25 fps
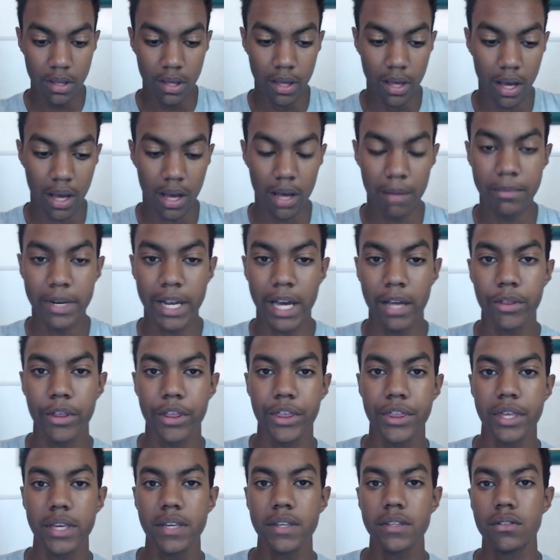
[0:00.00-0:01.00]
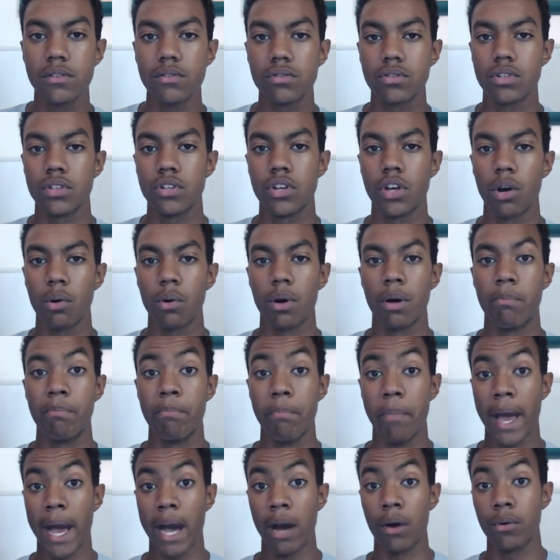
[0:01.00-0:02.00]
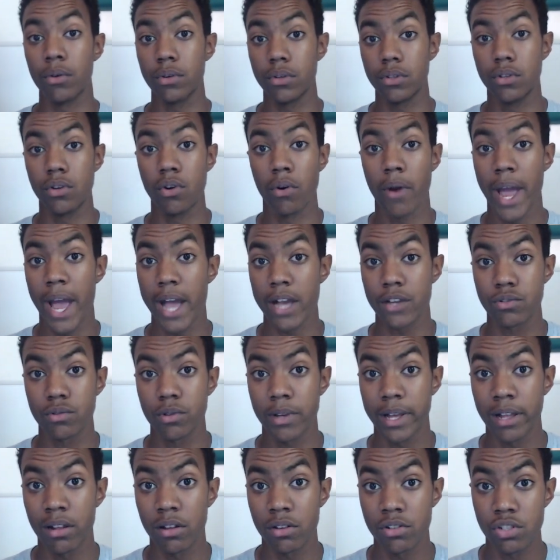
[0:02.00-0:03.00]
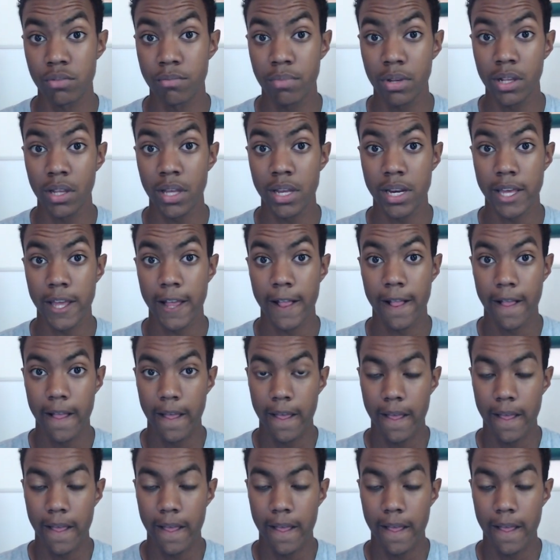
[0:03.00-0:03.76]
Now the things you should know about your actual eligibility.